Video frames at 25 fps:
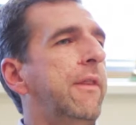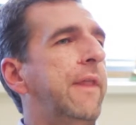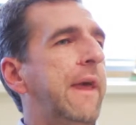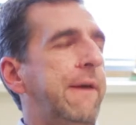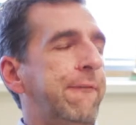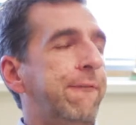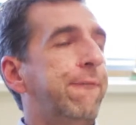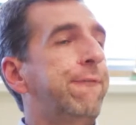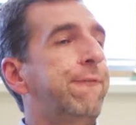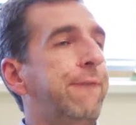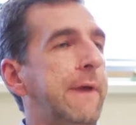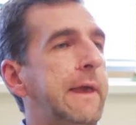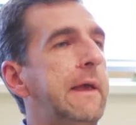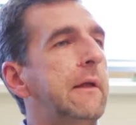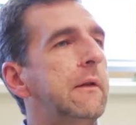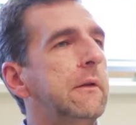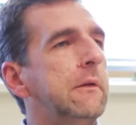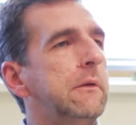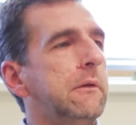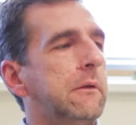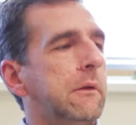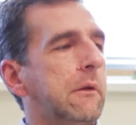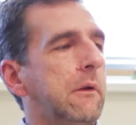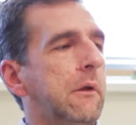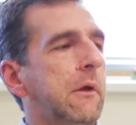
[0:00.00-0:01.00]
they
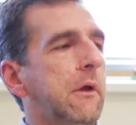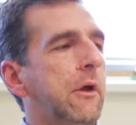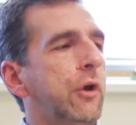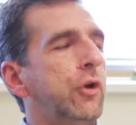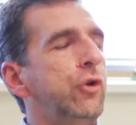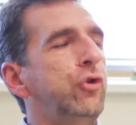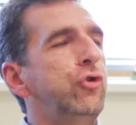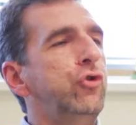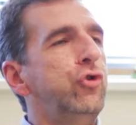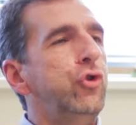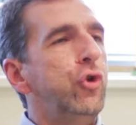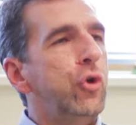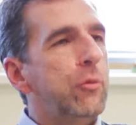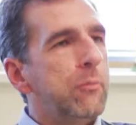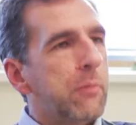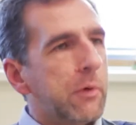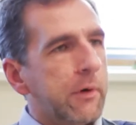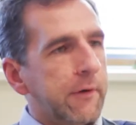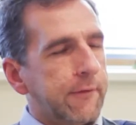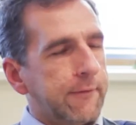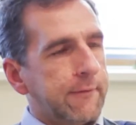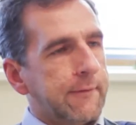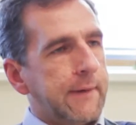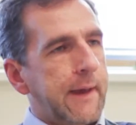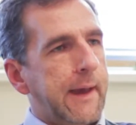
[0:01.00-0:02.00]
failed
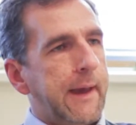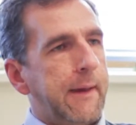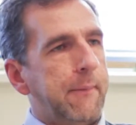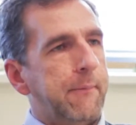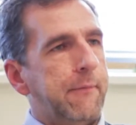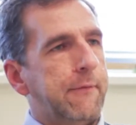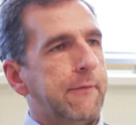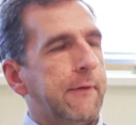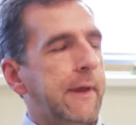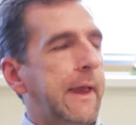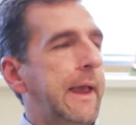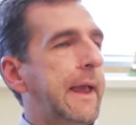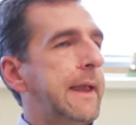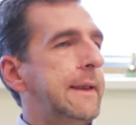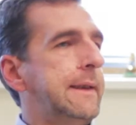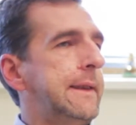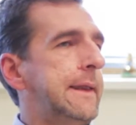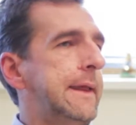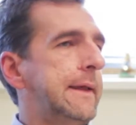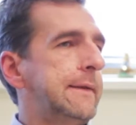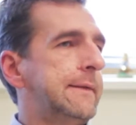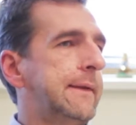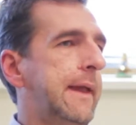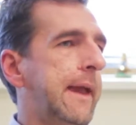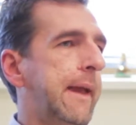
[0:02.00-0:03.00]
numerous times in
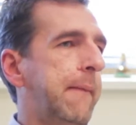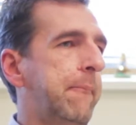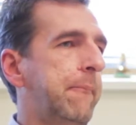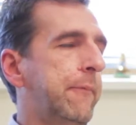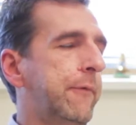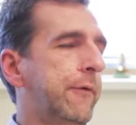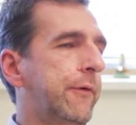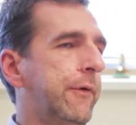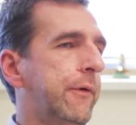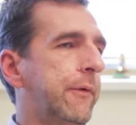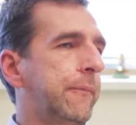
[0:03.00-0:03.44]
the attempt.